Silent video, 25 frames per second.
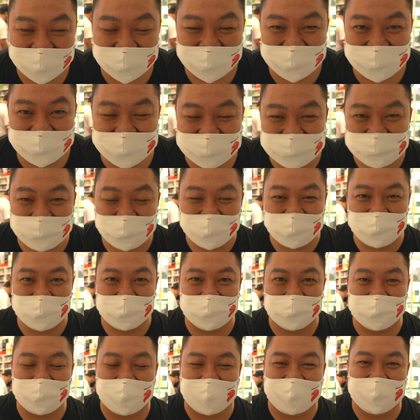In this
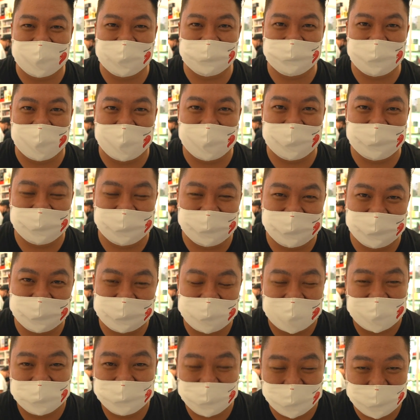video, I'm at the
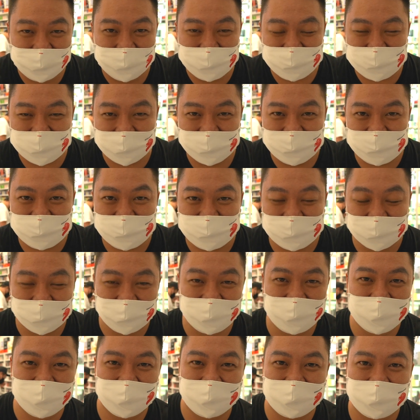CardVolution
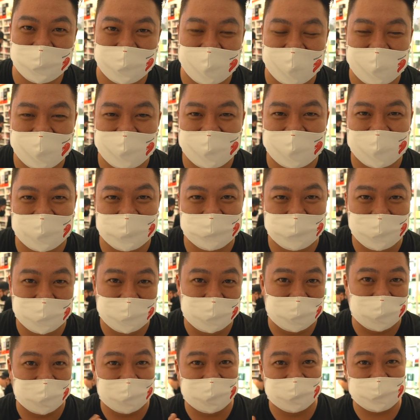studio, and I'll bring
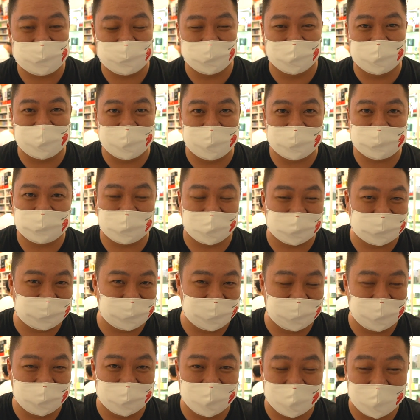you on a tour, talk to
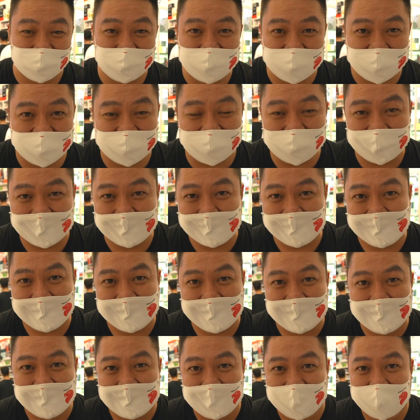the owner,
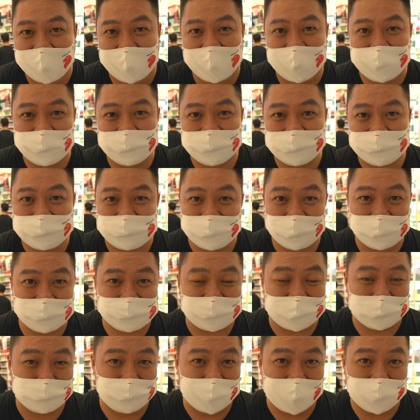and see
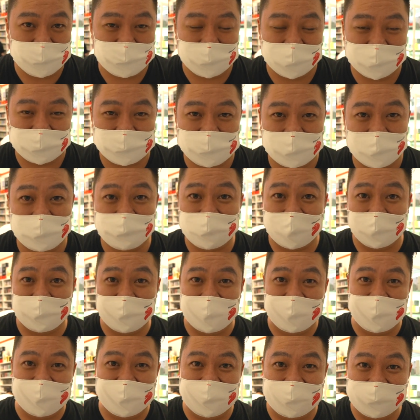some magic. So if you're
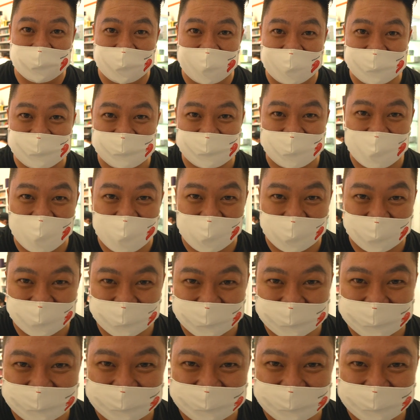ready, let's go.